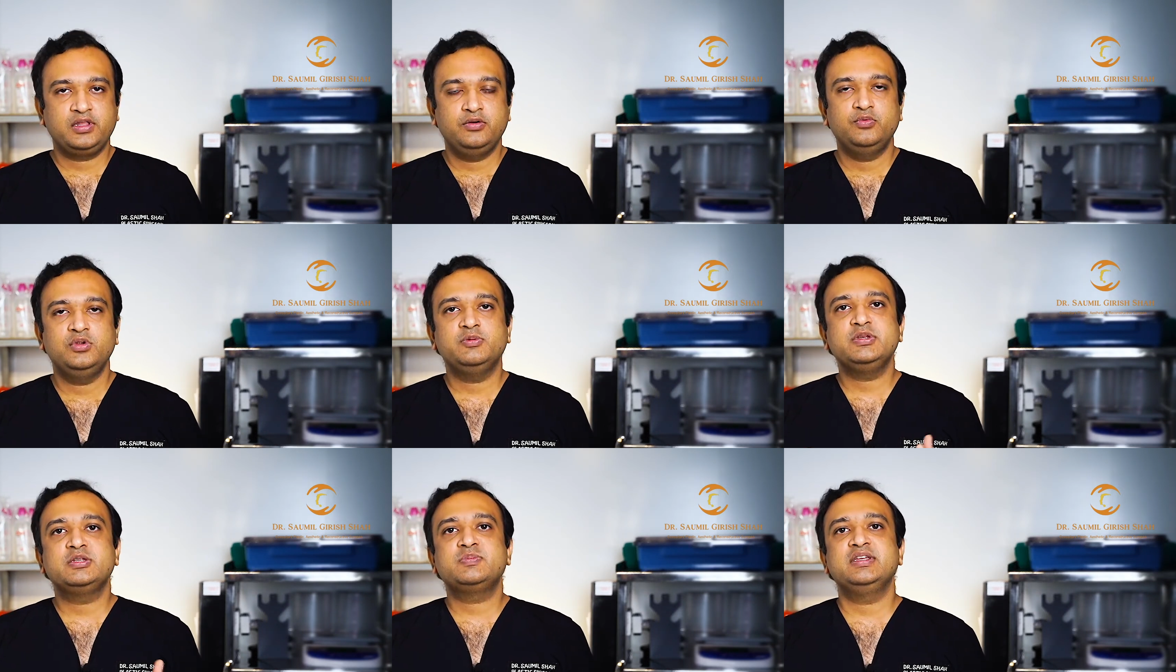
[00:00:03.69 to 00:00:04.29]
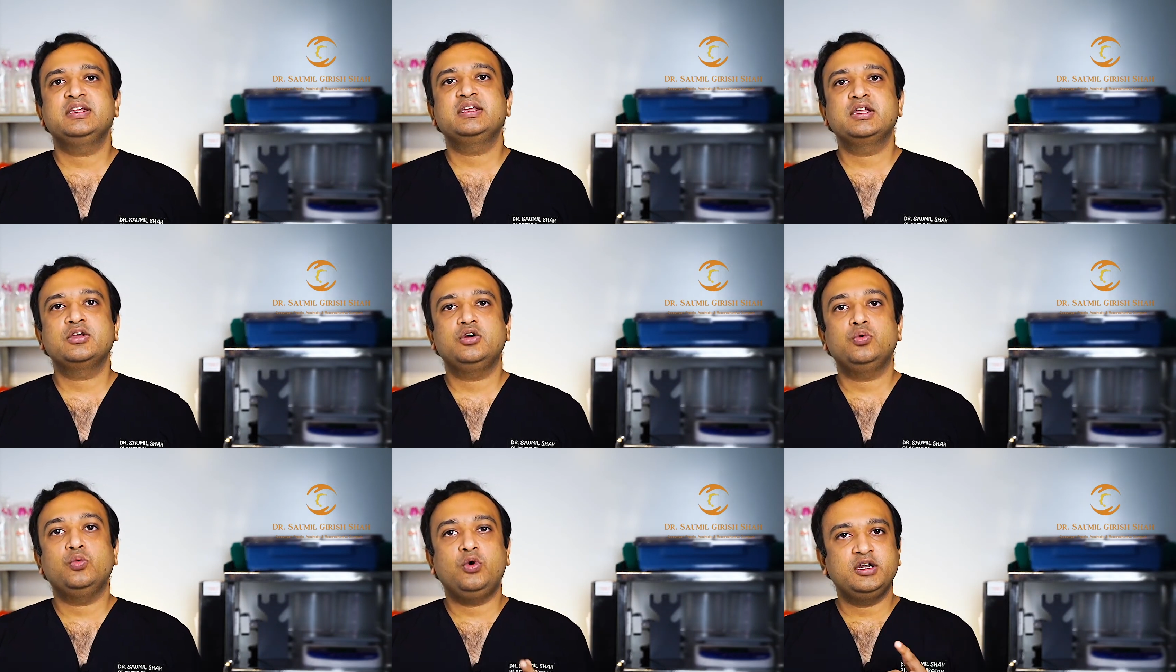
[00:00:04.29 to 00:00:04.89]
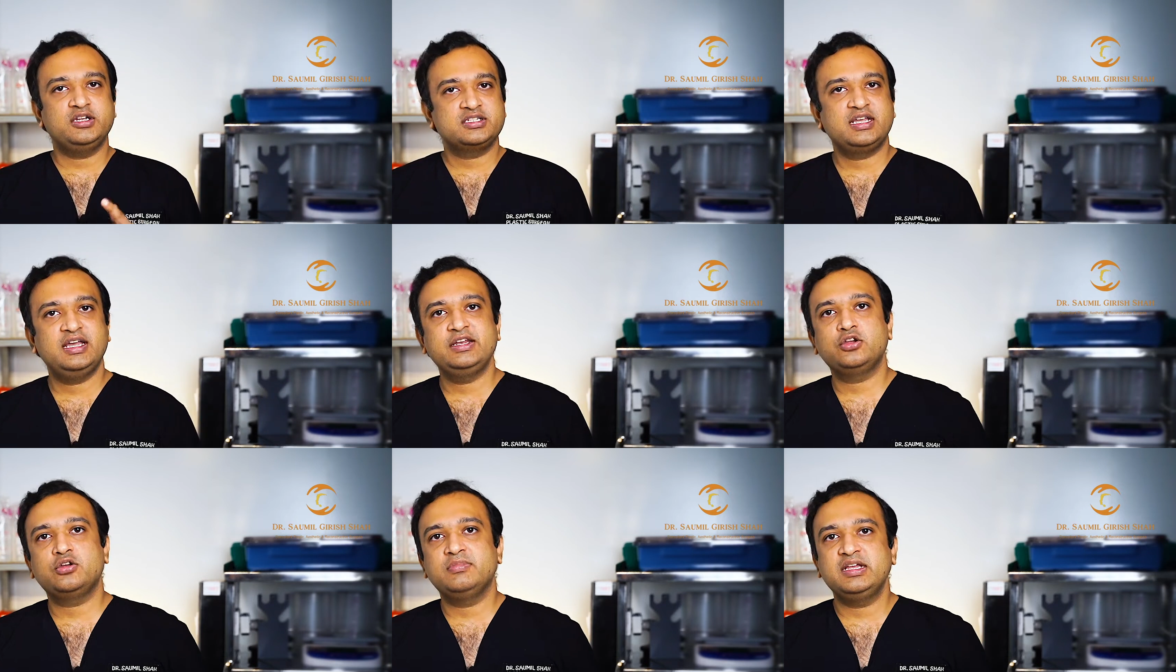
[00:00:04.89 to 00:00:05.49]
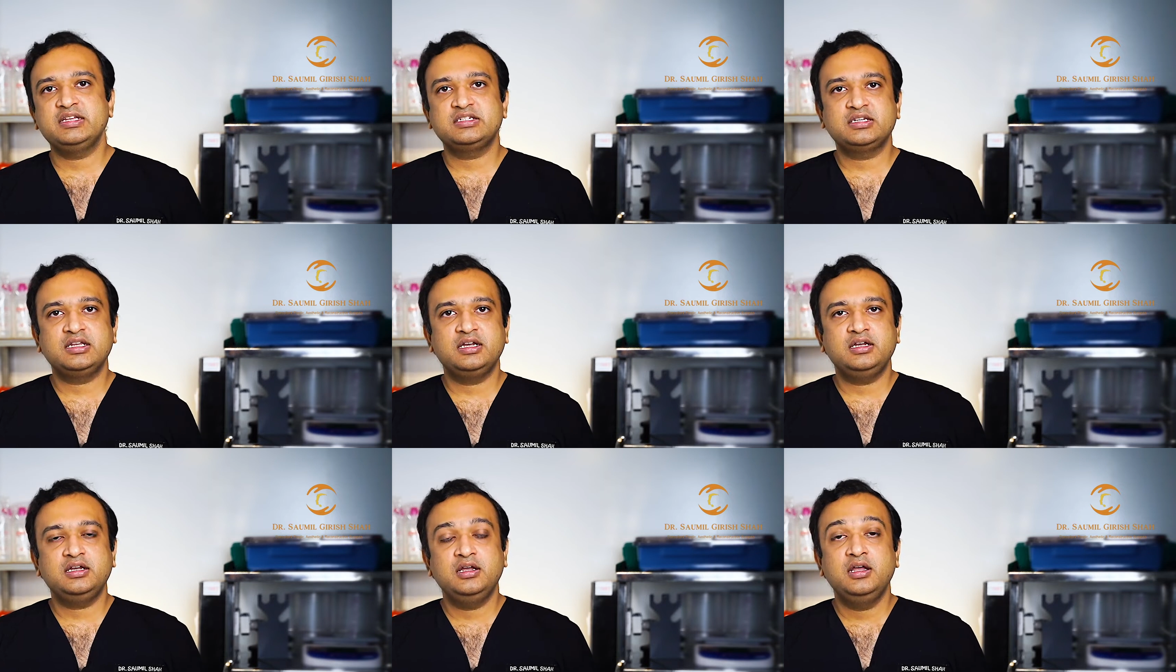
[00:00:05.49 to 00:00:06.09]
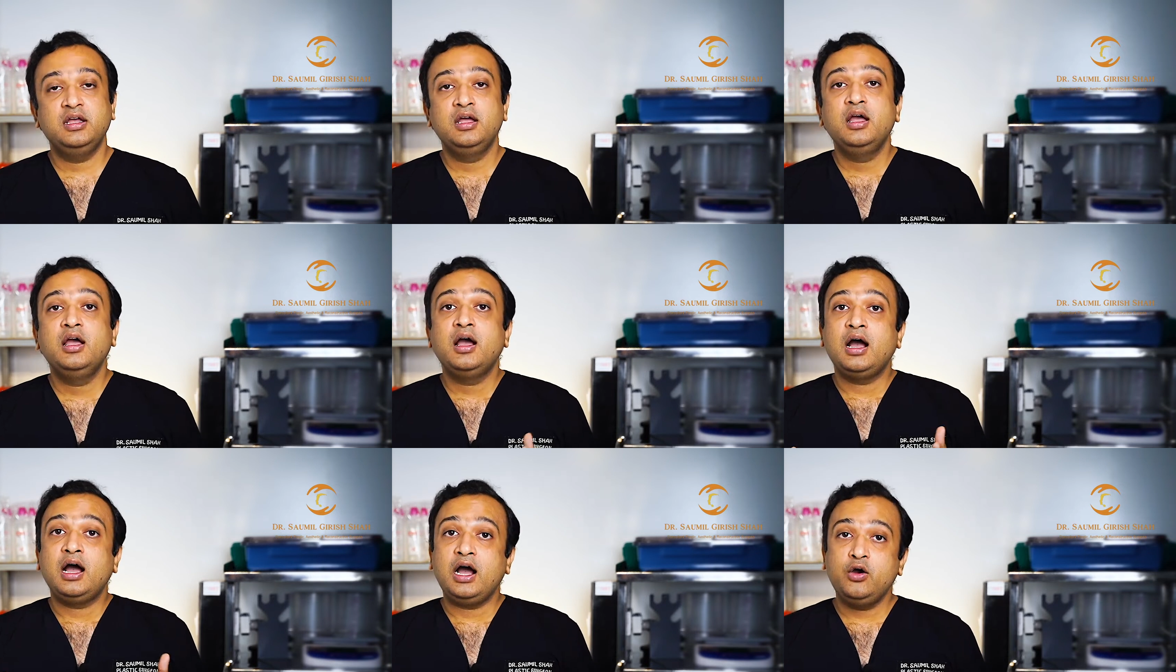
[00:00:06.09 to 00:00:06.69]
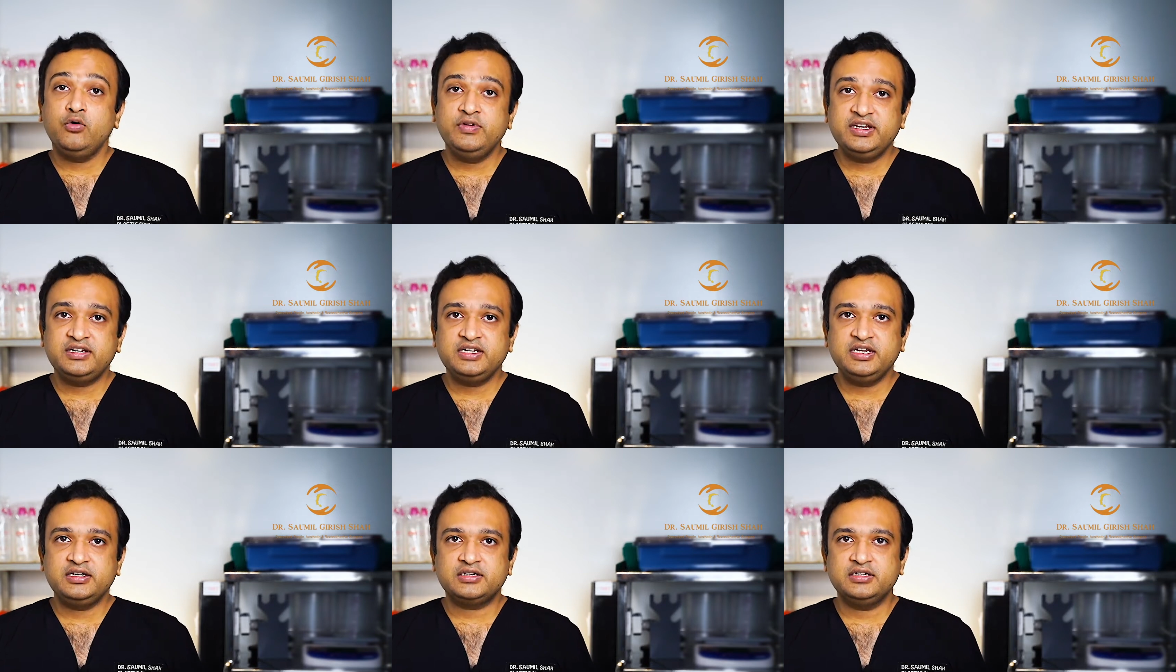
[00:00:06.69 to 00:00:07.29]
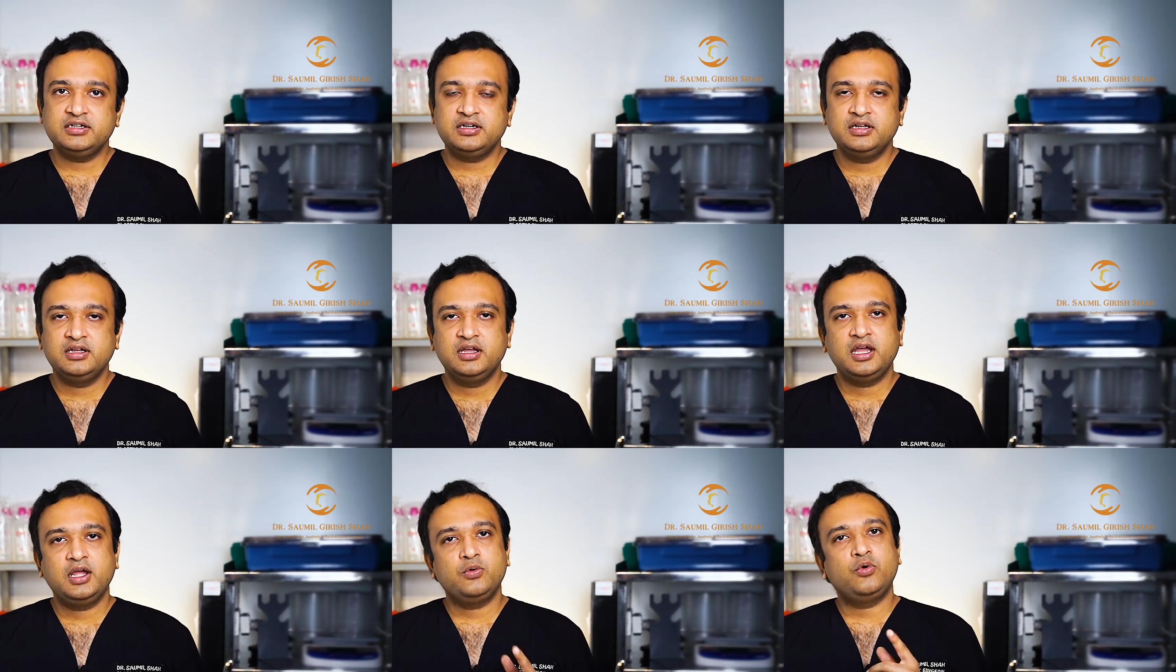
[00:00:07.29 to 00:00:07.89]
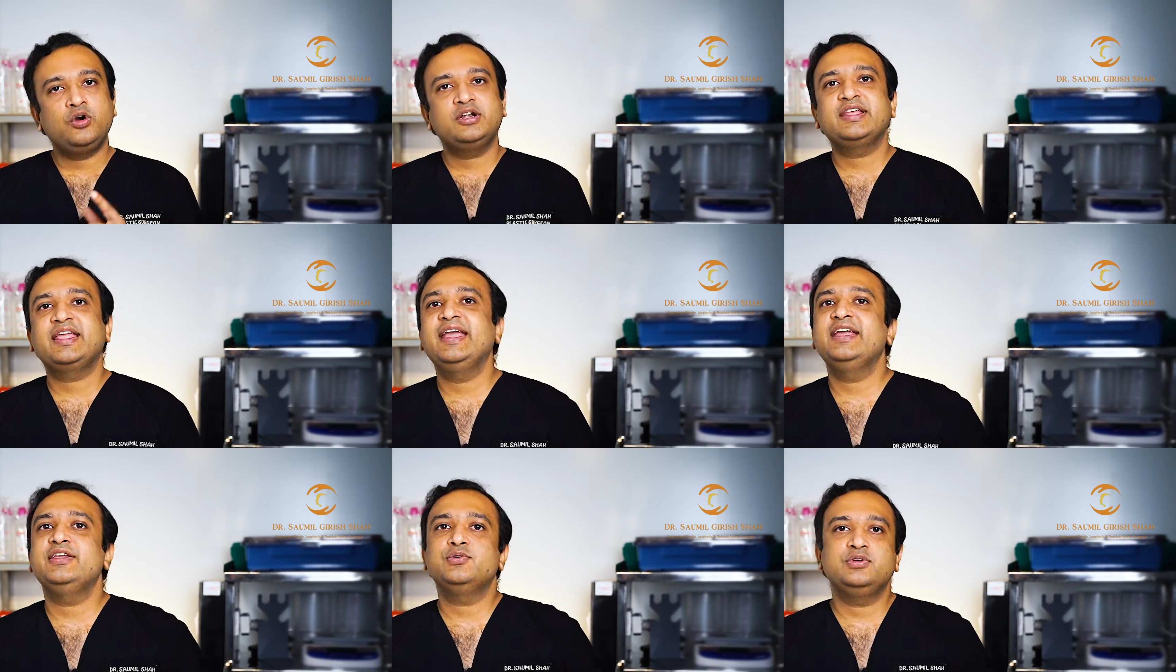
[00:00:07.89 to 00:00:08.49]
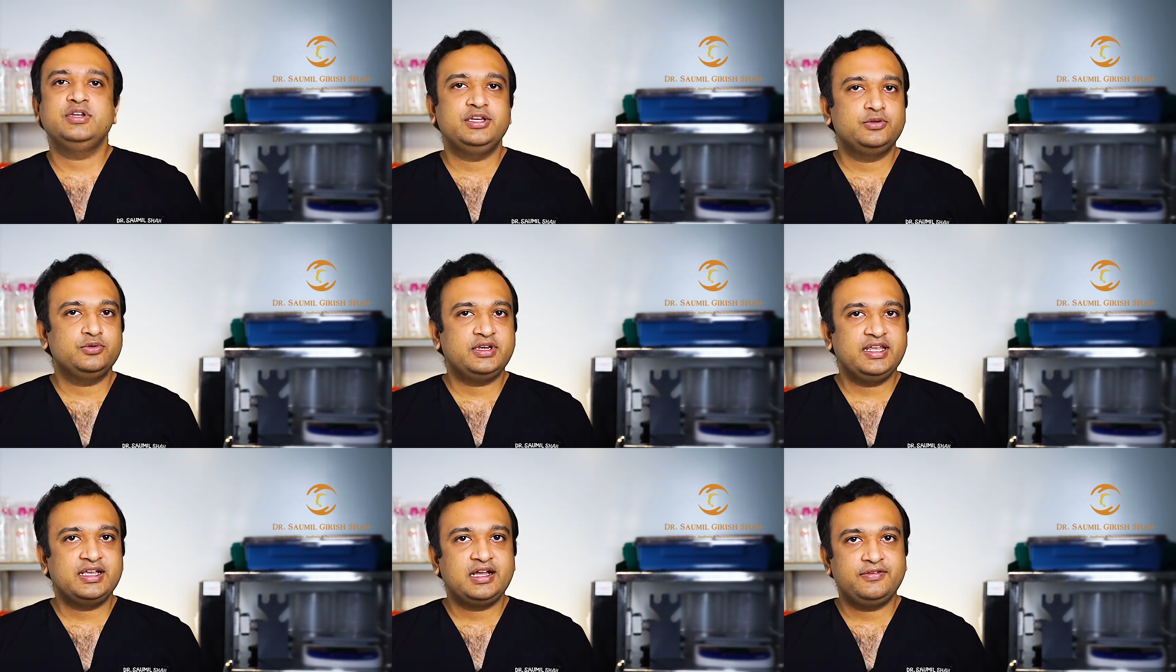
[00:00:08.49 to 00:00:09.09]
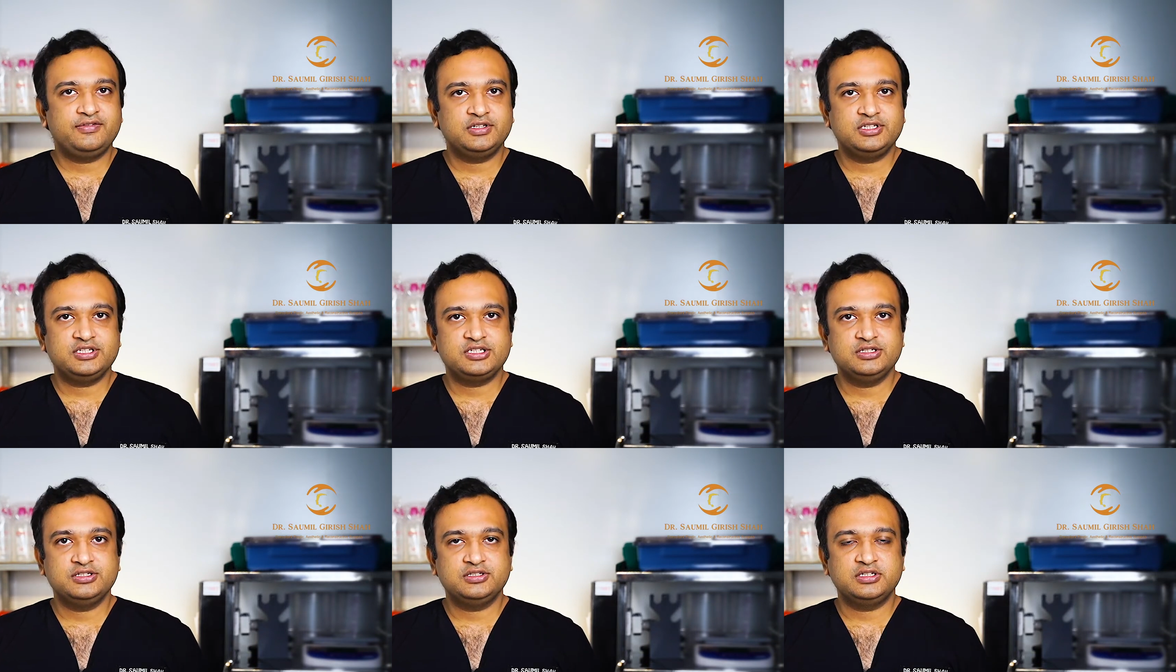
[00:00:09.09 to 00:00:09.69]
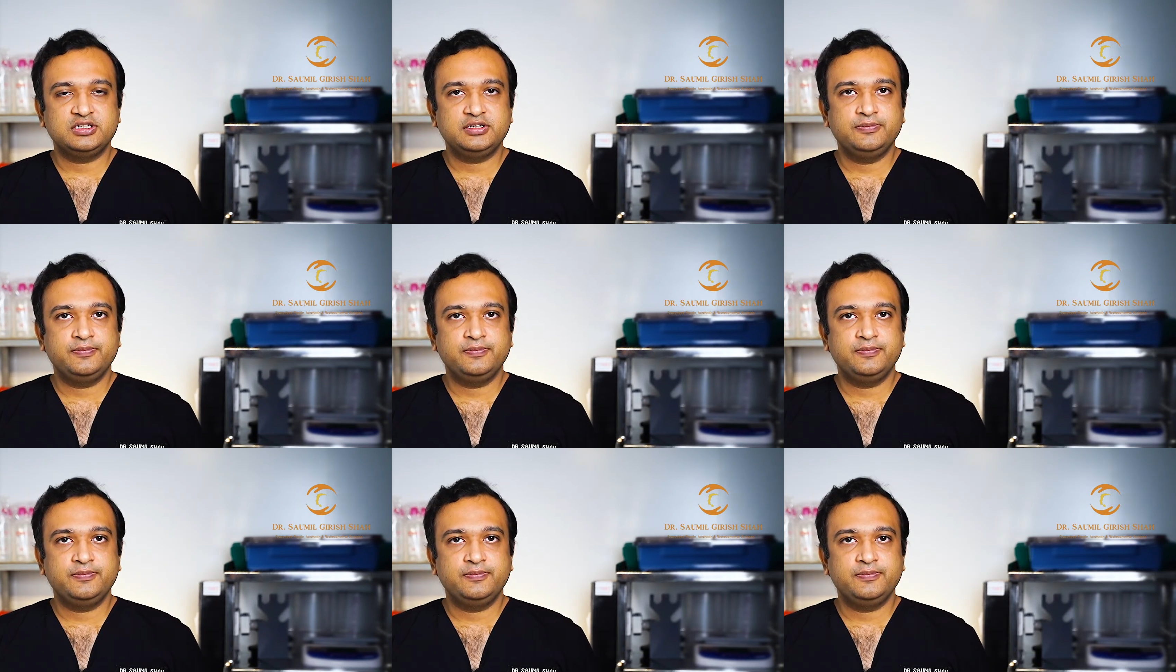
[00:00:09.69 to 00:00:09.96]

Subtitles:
We'll be speaking on what is gynecomastia, how we treat it, and what care you need to take after the surgery.